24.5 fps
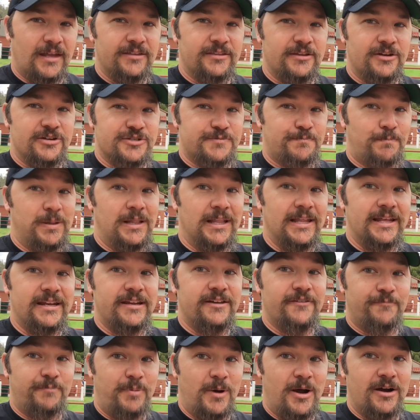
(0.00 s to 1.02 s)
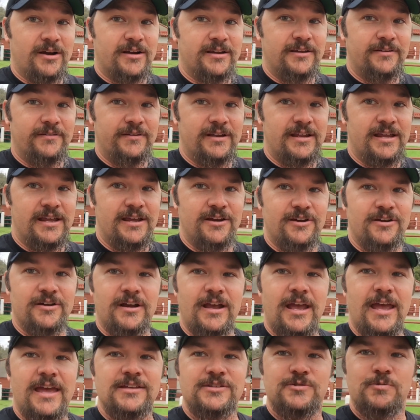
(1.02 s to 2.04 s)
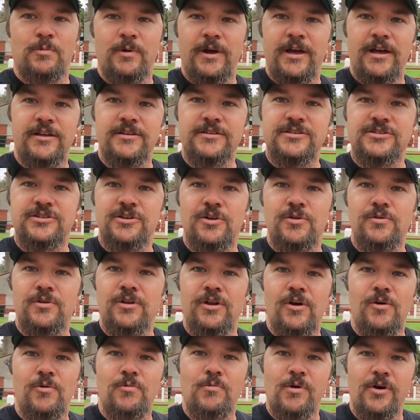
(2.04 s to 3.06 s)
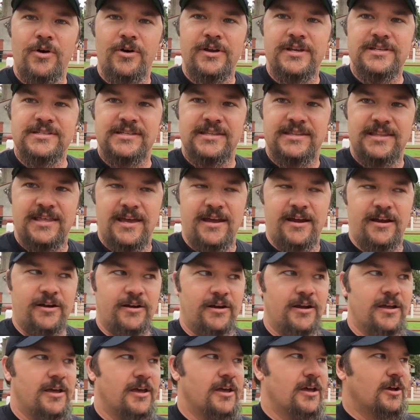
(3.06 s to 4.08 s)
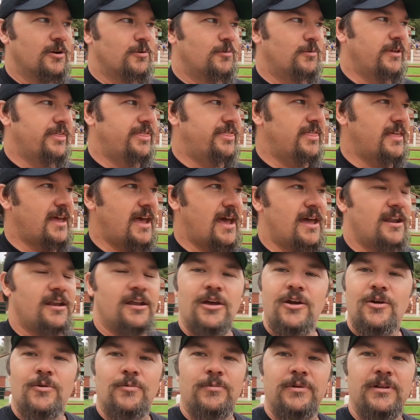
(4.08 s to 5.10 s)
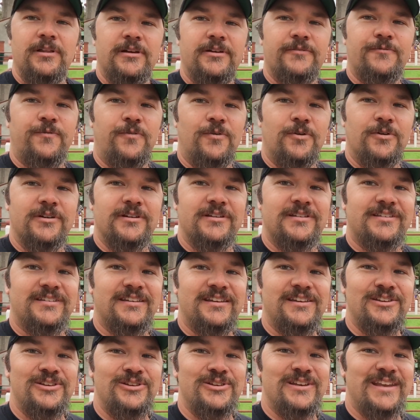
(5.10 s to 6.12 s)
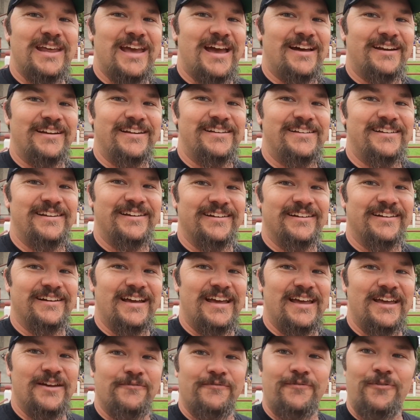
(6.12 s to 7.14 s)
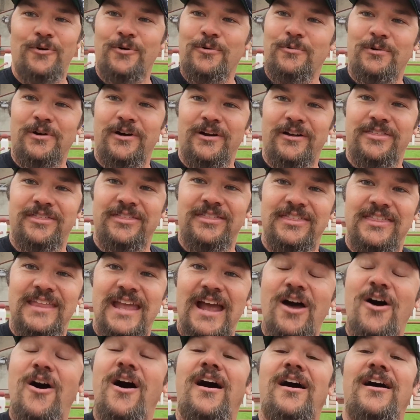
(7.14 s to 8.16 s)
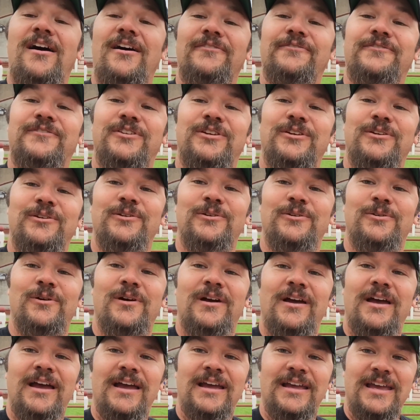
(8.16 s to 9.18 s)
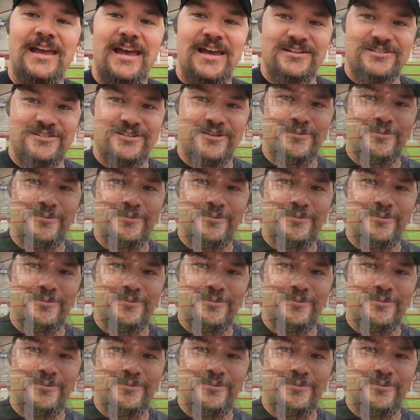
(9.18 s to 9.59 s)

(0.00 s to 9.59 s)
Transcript: There's plenty of parking here as well, so no worries there with that. We look forward to seeing you down here in Fort Worth. Now off to cache